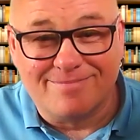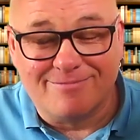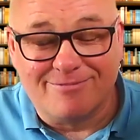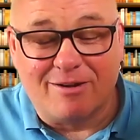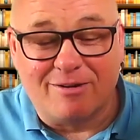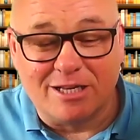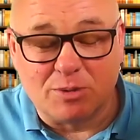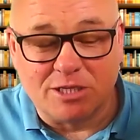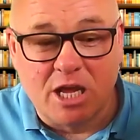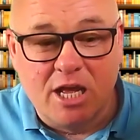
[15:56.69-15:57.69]
Various ways.
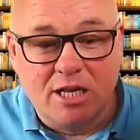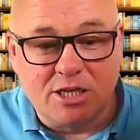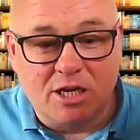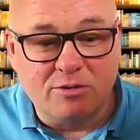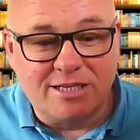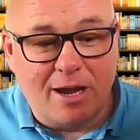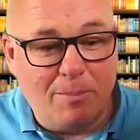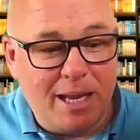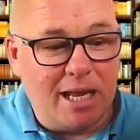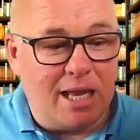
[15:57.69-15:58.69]
So tell me